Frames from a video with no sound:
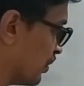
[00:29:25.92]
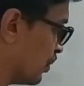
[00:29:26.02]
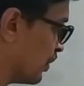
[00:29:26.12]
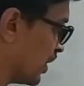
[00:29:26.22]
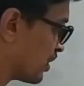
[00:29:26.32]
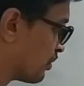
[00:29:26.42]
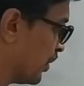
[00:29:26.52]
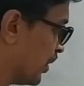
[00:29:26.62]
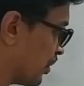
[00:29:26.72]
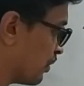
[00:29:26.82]
go as
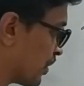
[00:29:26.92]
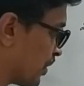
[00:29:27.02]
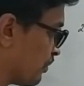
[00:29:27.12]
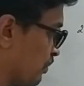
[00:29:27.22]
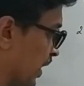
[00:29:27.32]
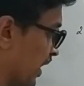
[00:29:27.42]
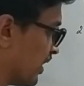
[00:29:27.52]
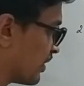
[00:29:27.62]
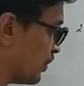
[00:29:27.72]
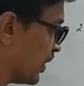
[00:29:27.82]
p to the power of
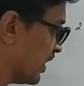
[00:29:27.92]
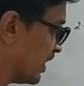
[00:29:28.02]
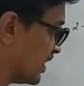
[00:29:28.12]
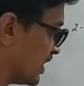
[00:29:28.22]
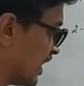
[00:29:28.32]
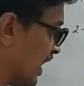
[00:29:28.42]
minus 1. This is the